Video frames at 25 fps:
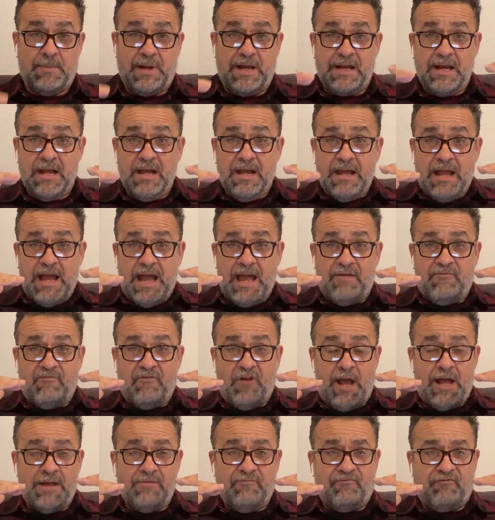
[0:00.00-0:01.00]
and and
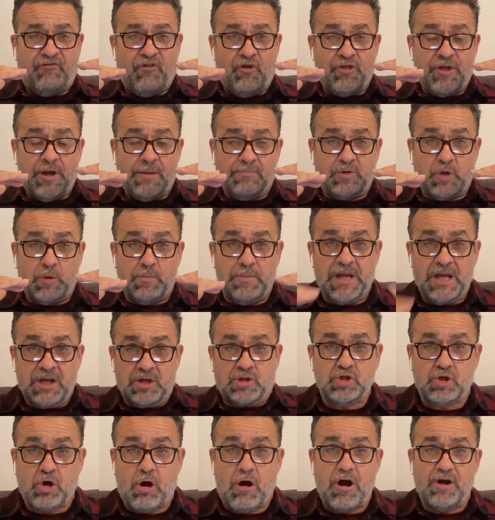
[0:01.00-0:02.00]
and for them to be
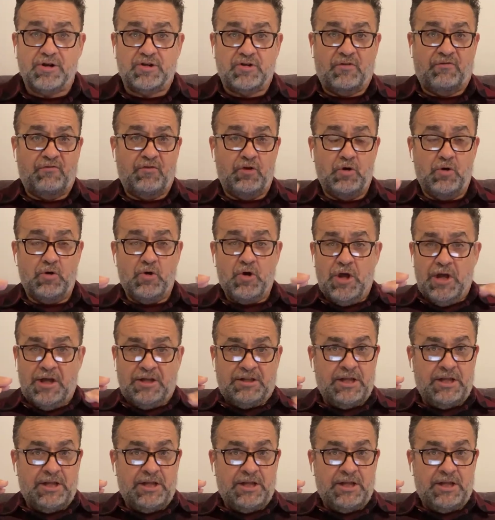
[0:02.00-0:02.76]
in charge of you.